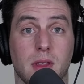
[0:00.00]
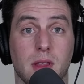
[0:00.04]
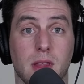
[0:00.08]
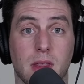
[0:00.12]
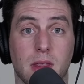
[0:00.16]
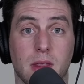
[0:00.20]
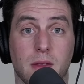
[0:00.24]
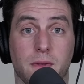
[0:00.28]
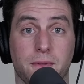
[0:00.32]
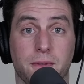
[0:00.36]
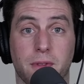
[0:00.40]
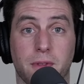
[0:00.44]

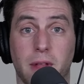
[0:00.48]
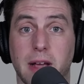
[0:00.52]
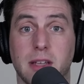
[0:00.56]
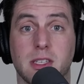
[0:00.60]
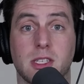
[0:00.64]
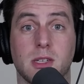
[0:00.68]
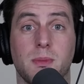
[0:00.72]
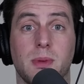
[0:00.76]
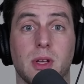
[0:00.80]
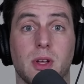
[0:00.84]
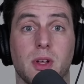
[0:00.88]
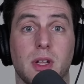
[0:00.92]
the
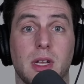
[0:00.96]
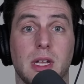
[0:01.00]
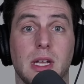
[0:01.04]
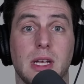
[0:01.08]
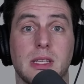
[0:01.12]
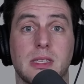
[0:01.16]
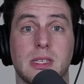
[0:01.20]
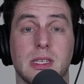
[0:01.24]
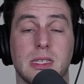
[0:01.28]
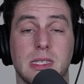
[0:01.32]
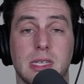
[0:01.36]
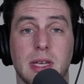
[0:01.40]

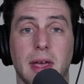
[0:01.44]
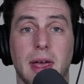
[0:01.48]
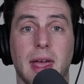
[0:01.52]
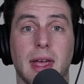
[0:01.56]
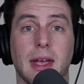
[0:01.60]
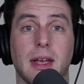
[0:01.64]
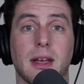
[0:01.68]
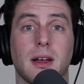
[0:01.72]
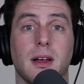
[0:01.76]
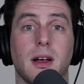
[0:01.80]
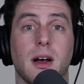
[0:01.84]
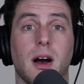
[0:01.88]
flexibility to
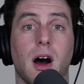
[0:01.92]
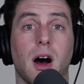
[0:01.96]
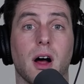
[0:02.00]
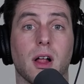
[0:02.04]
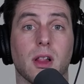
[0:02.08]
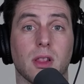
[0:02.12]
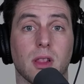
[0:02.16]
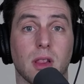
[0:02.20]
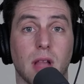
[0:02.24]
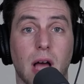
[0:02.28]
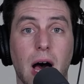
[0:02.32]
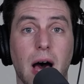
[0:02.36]
take a
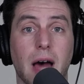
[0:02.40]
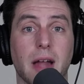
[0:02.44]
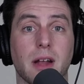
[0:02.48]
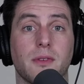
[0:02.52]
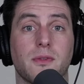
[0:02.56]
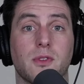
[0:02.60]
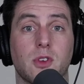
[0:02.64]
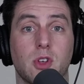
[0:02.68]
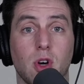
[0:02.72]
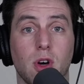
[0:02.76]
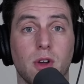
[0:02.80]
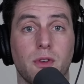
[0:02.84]
lot
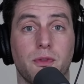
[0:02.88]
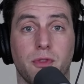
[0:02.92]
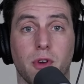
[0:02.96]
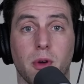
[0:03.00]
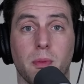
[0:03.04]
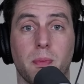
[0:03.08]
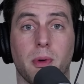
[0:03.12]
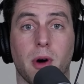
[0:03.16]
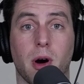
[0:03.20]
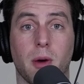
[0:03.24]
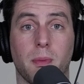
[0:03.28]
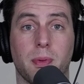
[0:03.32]
of good
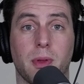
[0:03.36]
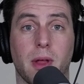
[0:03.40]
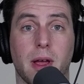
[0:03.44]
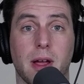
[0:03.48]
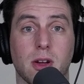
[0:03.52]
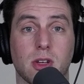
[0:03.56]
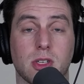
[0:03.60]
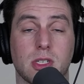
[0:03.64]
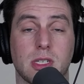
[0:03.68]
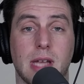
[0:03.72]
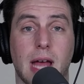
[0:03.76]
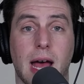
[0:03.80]
football
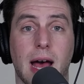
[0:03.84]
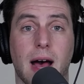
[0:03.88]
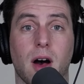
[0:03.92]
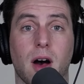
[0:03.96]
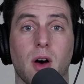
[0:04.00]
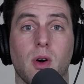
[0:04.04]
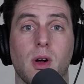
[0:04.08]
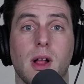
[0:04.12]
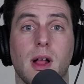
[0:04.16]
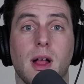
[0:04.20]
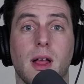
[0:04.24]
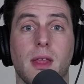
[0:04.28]
players
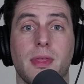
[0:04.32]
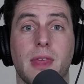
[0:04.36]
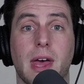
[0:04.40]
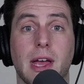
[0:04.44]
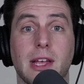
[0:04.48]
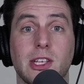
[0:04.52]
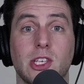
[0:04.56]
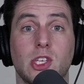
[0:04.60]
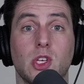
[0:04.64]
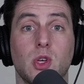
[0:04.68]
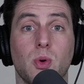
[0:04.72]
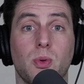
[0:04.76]
now that
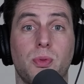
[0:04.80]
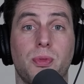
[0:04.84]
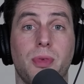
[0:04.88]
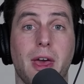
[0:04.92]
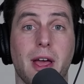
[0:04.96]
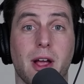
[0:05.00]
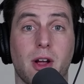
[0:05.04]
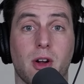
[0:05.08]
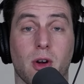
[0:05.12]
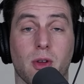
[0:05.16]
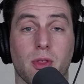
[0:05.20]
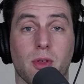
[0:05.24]
you
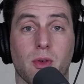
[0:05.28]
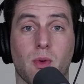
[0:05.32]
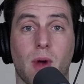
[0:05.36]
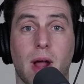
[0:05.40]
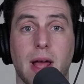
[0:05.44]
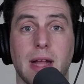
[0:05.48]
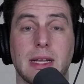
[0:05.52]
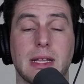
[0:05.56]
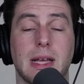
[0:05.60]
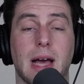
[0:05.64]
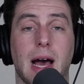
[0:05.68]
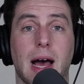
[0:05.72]
think are the
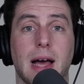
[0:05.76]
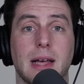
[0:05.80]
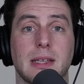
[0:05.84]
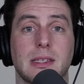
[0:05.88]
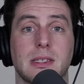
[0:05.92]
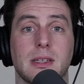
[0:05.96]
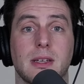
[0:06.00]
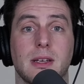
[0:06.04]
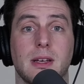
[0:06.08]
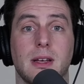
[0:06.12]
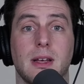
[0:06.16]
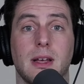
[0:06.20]
right
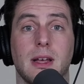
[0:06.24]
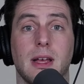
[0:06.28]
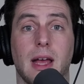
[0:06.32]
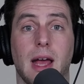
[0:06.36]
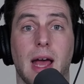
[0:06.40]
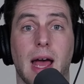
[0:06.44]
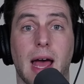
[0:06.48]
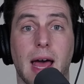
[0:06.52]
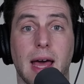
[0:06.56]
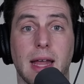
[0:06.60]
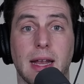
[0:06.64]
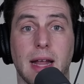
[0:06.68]
guys.
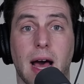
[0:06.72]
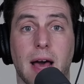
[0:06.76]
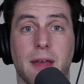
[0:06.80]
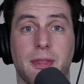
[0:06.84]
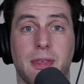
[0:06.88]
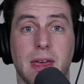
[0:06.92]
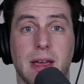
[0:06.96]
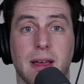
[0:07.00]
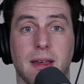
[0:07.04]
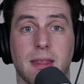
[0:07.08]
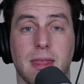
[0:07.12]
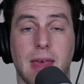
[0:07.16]
And I
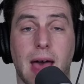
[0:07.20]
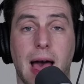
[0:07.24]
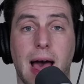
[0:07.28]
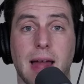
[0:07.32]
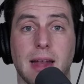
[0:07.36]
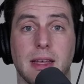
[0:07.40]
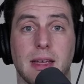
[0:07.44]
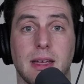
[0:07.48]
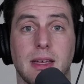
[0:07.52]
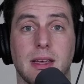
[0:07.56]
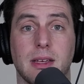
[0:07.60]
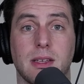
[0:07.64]
think
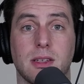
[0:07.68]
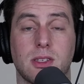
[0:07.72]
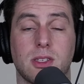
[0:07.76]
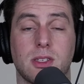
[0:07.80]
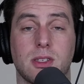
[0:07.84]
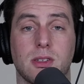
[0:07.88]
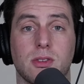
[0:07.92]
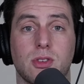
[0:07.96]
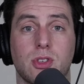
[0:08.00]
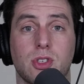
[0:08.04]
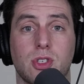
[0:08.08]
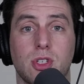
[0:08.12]
that
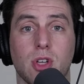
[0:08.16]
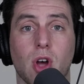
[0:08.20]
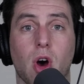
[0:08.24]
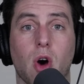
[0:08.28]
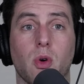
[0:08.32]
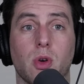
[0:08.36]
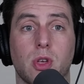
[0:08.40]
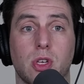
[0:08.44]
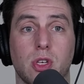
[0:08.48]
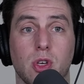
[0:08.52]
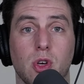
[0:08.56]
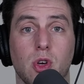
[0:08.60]
is
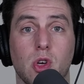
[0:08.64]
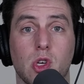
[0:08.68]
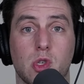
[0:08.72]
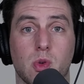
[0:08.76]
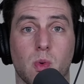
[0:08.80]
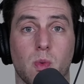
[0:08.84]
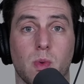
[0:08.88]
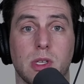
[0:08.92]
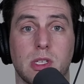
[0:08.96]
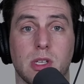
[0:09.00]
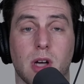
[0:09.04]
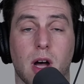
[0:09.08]
so huge
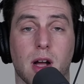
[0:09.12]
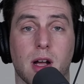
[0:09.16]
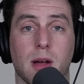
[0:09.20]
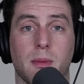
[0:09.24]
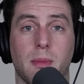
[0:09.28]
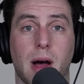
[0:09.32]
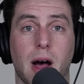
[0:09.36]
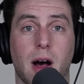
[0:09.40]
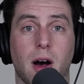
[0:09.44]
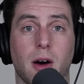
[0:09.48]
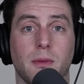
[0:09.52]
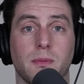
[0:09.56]
when we talk
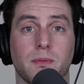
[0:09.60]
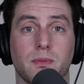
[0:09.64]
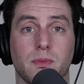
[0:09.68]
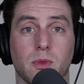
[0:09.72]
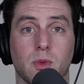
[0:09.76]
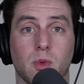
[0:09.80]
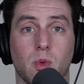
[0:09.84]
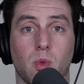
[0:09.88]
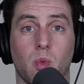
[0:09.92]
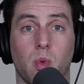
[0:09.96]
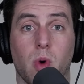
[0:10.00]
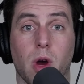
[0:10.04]
about
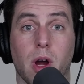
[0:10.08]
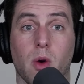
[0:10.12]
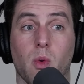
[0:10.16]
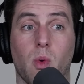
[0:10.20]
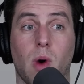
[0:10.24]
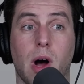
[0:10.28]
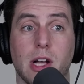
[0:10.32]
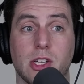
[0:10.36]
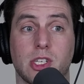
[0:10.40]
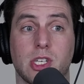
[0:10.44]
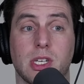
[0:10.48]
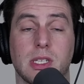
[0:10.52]
where
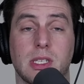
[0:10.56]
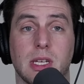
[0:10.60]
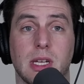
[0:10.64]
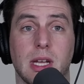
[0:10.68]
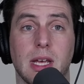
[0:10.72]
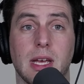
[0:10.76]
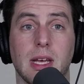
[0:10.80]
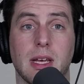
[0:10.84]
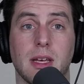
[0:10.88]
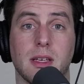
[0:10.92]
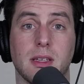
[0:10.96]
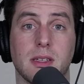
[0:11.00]
Washington
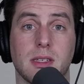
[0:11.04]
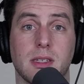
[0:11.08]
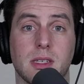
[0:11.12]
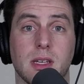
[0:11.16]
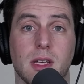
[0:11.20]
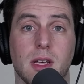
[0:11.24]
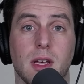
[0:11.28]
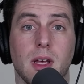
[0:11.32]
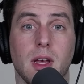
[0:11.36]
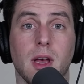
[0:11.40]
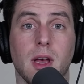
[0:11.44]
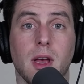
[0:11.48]
is,
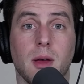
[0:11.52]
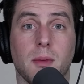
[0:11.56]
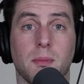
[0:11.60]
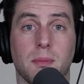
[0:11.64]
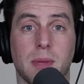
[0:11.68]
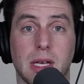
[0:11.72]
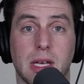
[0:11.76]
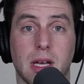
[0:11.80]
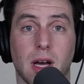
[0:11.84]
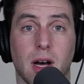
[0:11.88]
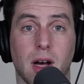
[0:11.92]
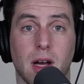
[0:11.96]

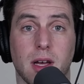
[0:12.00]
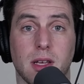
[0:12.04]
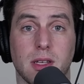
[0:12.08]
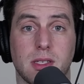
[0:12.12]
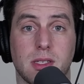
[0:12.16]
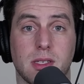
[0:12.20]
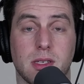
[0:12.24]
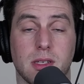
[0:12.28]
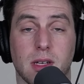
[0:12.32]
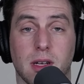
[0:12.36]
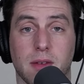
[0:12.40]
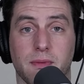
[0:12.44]

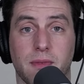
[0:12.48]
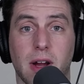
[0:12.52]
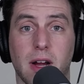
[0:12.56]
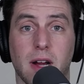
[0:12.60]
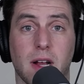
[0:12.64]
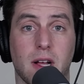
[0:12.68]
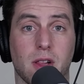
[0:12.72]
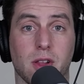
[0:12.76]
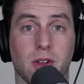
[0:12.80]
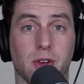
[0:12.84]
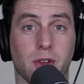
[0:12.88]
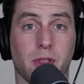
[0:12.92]
because very
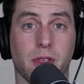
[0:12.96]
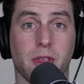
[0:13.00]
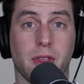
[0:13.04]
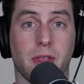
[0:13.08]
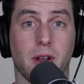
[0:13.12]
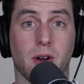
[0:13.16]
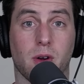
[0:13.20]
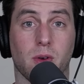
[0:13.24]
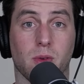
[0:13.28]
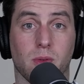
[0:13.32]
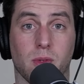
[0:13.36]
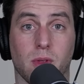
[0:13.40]
clearly they
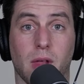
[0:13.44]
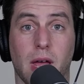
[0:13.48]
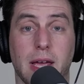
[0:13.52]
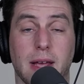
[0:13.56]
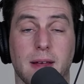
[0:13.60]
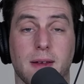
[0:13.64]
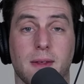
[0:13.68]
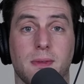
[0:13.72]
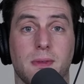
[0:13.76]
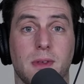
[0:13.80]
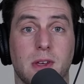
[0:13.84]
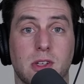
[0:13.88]
don't
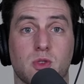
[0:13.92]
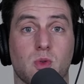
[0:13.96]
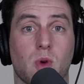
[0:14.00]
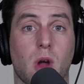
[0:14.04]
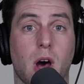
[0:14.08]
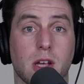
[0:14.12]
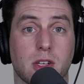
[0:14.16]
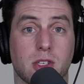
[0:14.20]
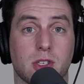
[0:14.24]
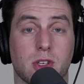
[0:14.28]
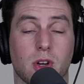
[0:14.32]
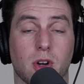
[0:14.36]
like this
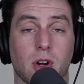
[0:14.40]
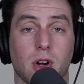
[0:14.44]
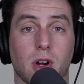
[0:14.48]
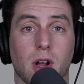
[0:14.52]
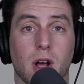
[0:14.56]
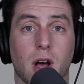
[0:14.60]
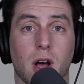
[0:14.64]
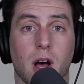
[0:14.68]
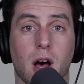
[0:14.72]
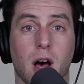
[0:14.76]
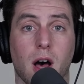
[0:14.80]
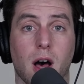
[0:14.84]
roster.
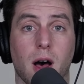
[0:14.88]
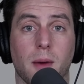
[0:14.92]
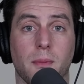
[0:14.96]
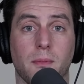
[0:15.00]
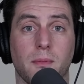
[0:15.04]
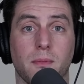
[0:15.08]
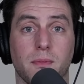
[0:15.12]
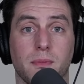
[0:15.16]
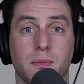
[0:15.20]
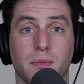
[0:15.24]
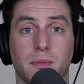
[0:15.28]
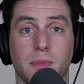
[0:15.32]

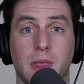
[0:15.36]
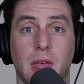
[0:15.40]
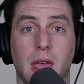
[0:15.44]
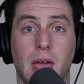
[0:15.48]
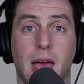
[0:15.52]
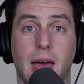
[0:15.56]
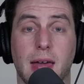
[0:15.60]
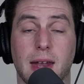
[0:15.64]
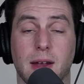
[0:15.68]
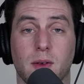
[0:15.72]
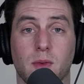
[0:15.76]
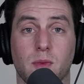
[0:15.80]
And
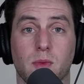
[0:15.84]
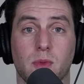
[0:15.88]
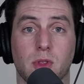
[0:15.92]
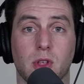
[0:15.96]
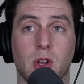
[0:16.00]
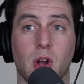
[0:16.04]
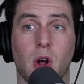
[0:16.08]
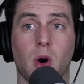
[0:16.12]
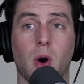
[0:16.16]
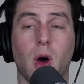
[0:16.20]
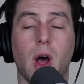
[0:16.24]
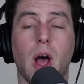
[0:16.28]
it, you
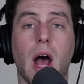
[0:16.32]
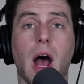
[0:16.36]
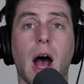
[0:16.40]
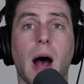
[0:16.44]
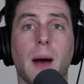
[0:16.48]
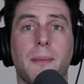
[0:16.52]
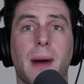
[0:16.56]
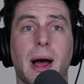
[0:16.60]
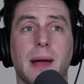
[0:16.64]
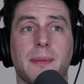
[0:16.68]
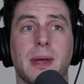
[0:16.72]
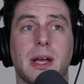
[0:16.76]
know,
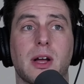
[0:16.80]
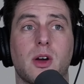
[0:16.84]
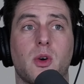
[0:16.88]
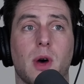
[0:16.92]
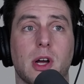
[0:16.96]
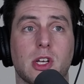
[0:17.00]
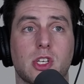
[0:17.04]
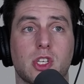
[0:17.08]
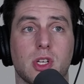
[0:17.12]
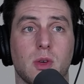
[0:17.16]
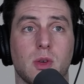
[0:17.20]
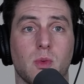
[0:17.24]
my big
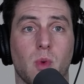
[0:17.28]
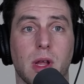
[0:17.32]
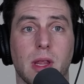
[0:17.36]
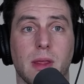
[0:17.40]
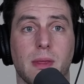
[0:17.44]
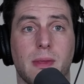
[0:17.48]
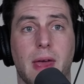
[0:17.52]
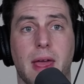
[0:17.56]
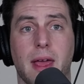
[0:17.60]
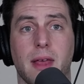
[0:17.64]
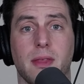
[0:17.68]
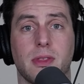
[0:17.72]
question
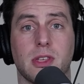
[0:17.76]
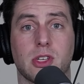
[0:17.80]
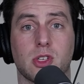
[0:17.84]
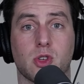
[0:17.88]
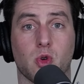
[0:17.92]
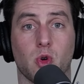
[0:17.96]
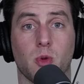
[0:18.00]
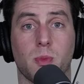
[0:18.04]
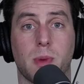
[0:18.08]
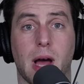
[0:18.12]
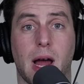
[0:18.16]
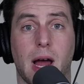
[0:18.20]
when this
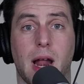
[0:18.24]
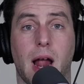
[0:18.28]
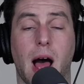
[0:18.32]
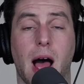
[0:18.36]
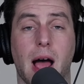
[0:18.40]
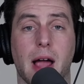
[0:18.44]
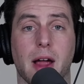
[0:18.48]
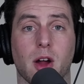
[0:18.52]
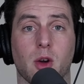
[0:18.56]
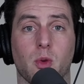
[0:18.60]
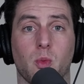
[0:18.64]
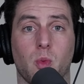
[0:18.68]
group got
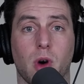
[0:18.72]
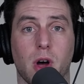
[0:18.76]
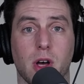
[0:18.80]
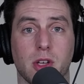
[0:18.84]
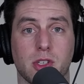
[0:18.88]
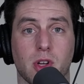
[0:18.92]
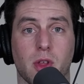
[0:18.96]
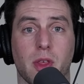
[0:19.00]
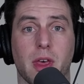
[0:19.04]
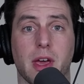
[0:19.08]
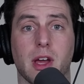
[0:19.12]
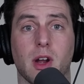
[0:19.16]
hired was,
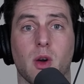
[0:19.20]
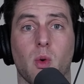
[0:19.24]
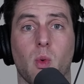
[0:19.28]
are they going to